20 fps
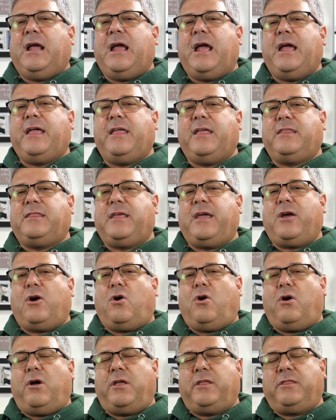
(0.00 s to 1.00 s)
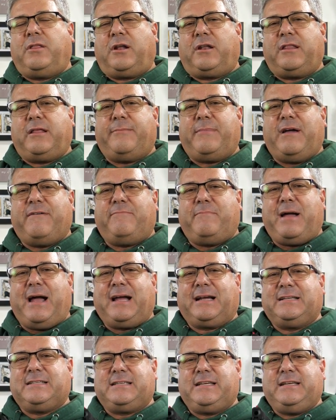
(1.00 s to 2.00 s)
and none of them have
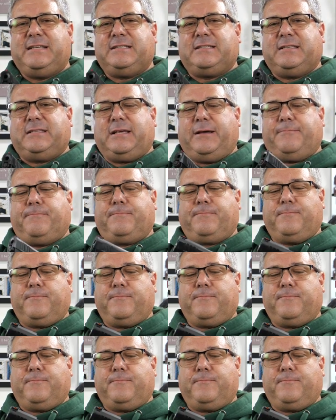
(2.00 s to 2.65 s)
magazines in them.